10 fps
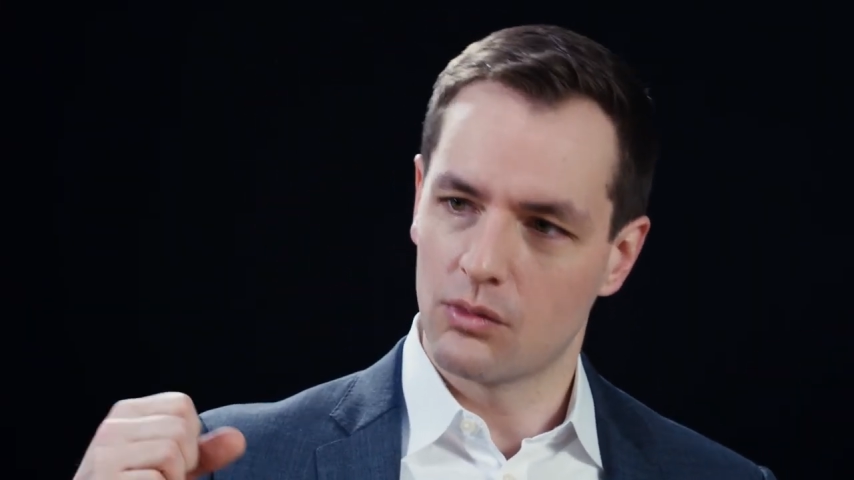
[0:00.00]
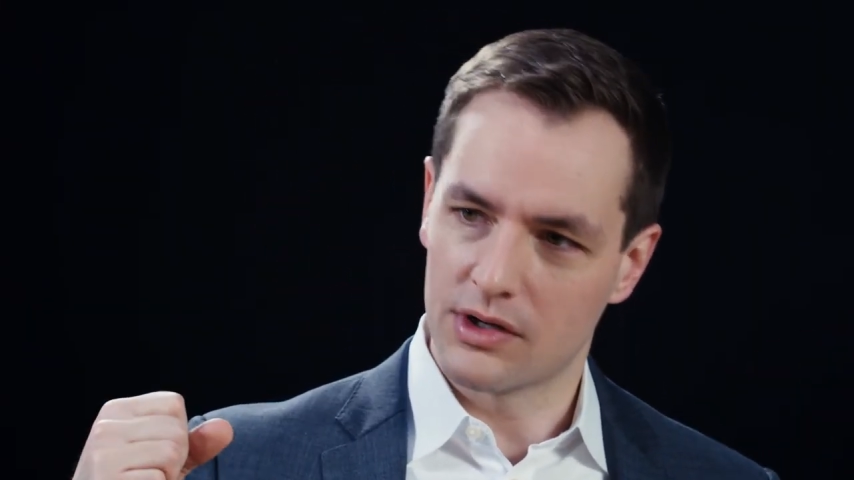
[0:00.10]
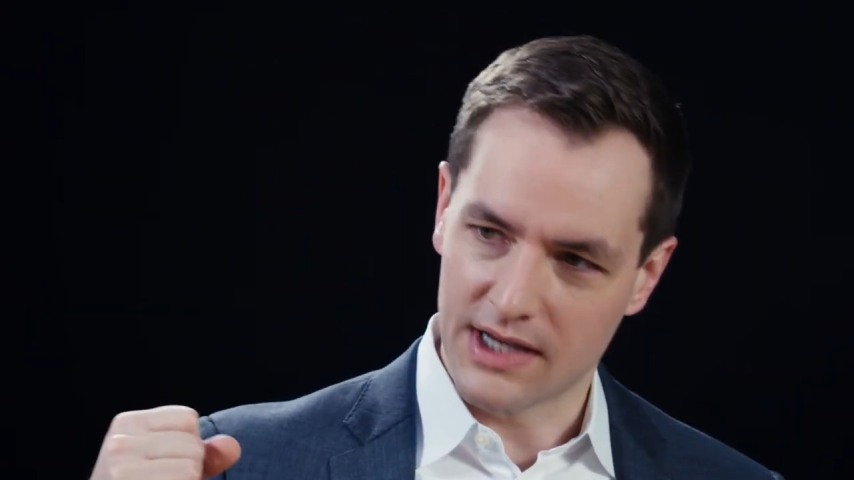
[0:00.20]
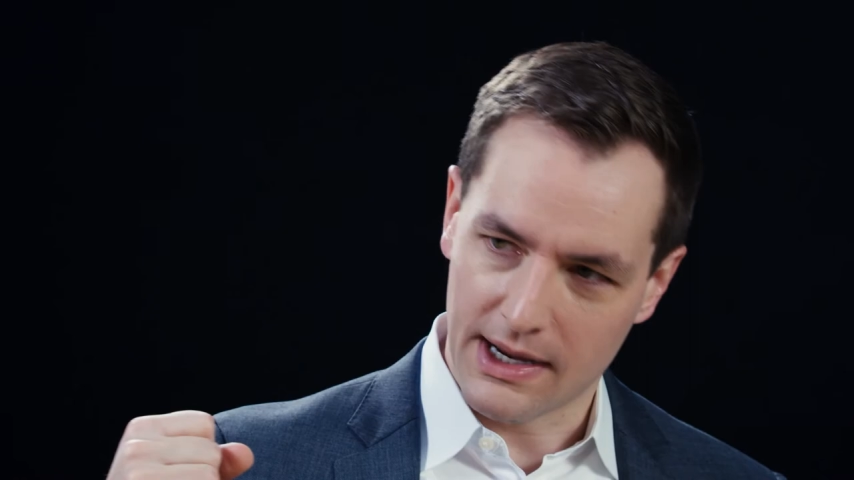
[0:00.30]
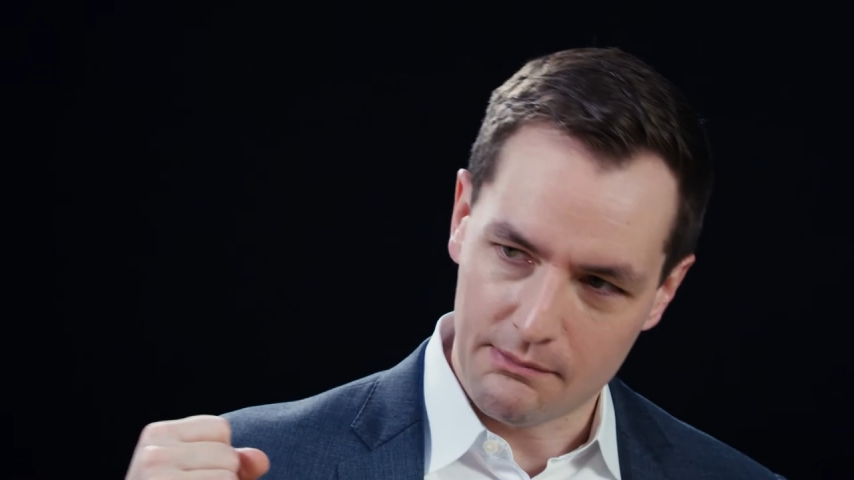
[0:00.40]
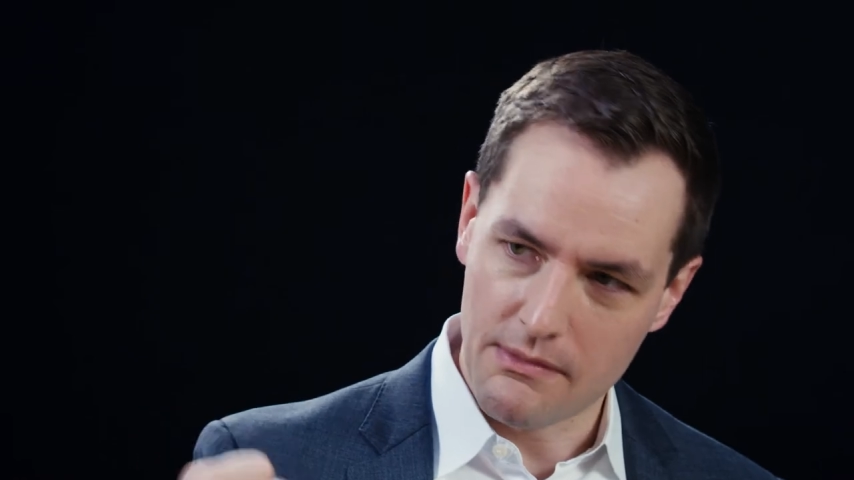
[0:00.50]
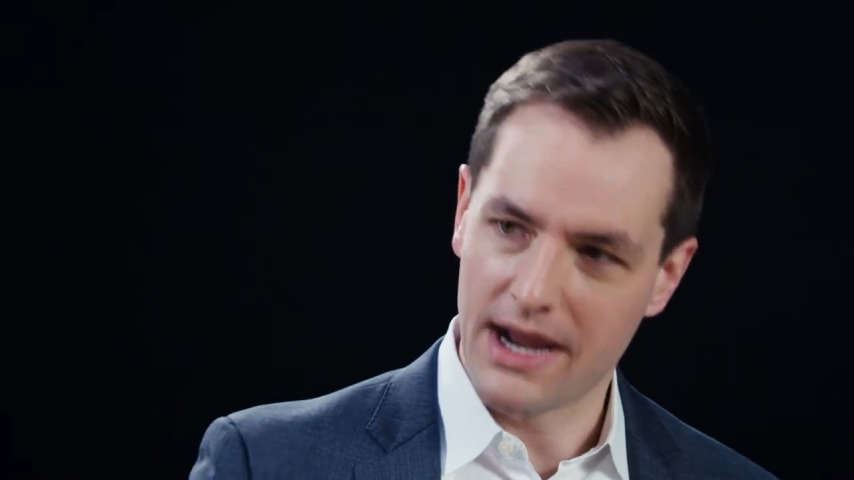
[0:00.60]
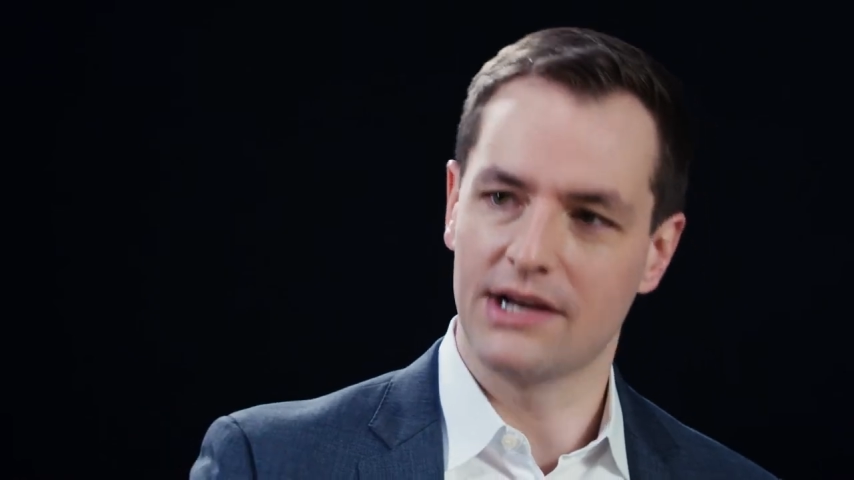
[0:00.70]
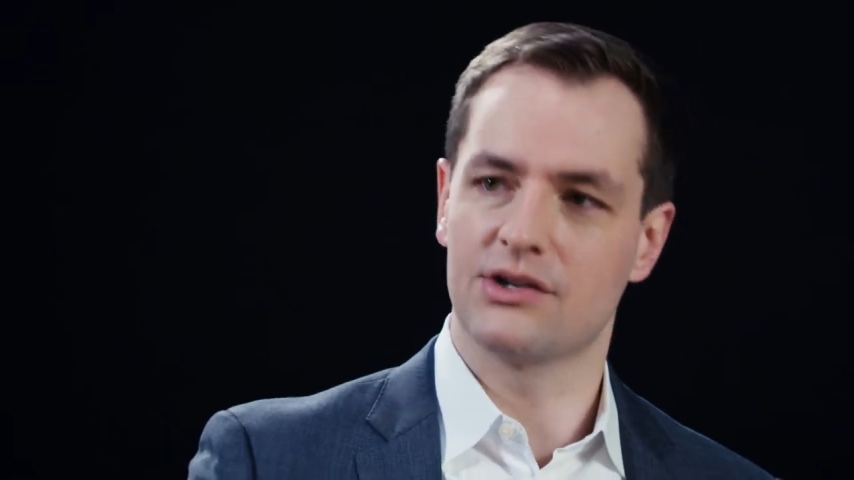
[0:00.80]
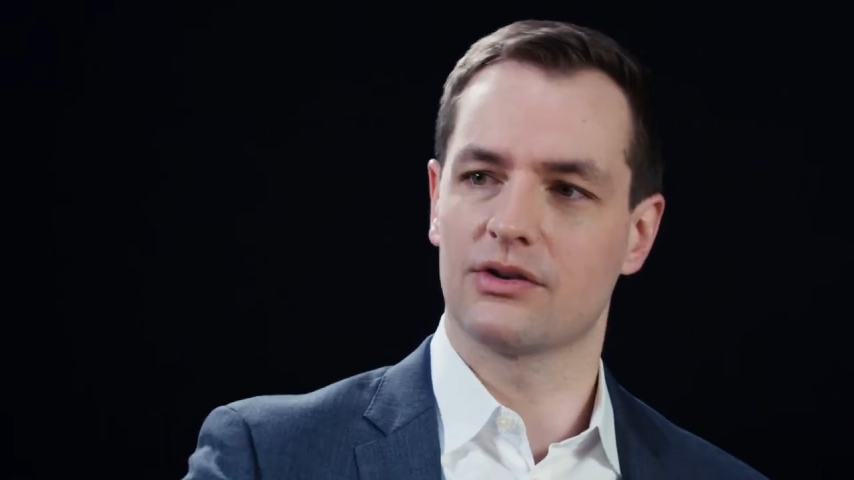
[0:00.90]
was a
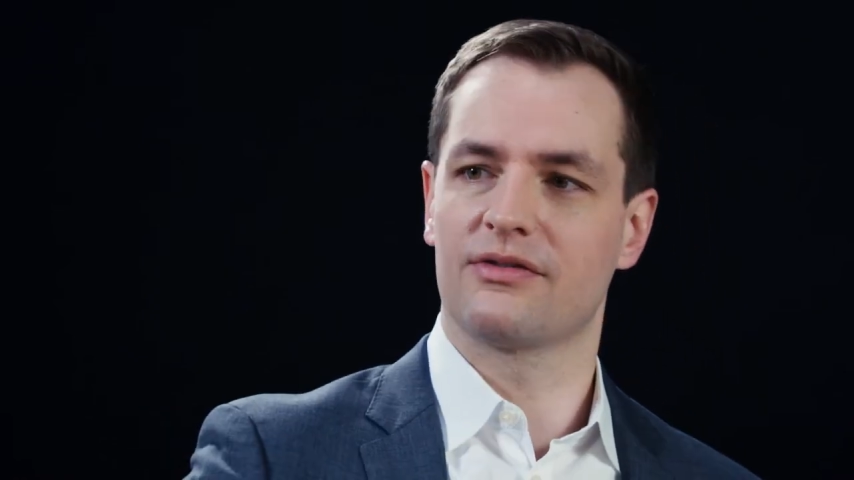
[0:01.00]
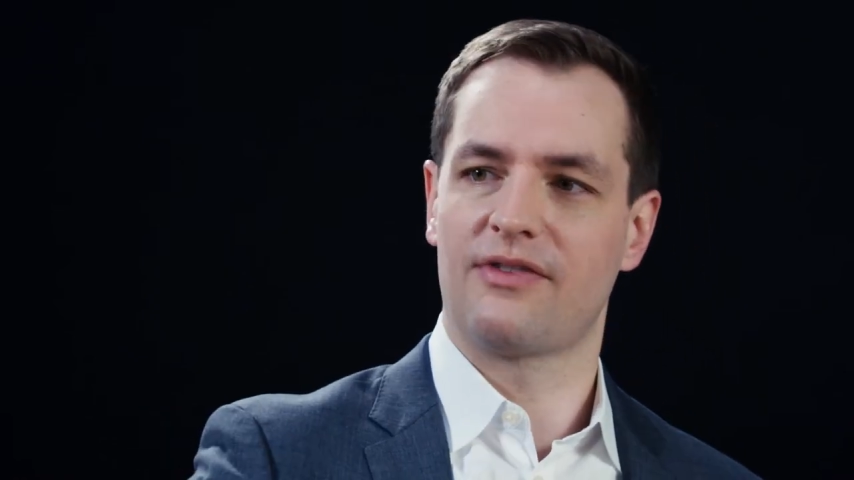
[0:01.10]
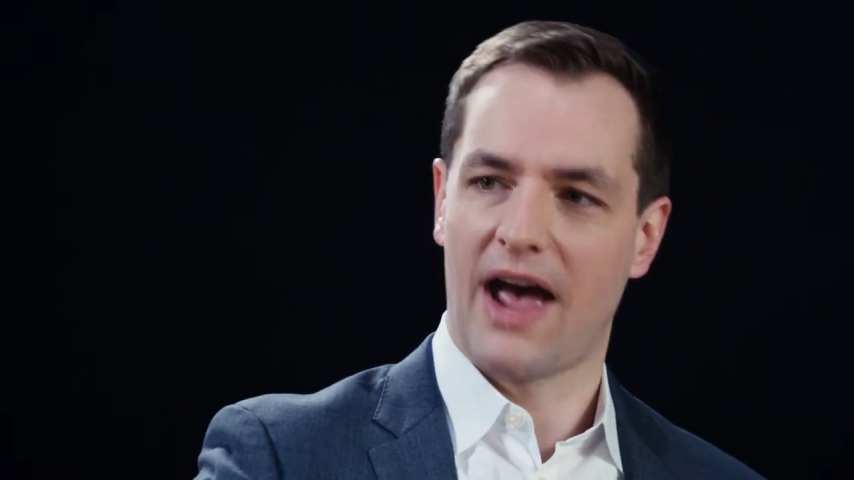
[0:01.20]
major